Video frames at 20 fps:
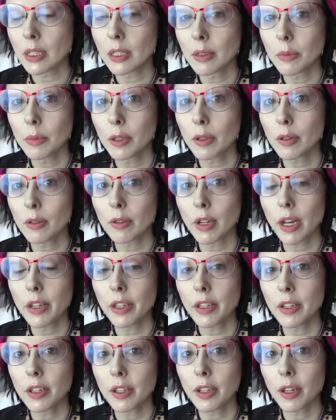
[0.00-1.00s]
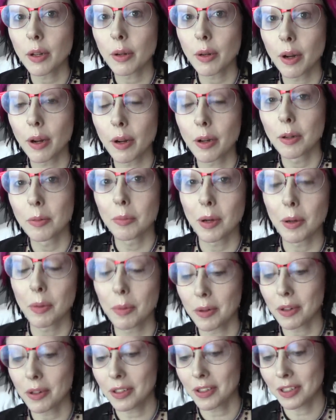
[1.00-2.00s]
I'm not ready to go home. I
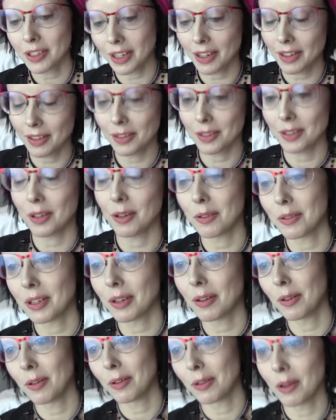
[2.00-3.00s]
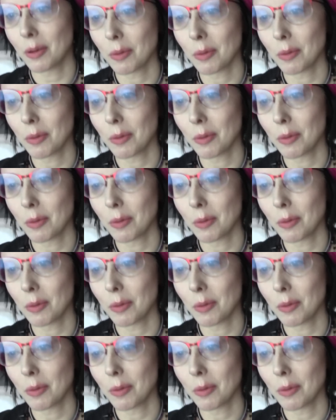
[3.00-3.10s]
want to stay in this hotel longer.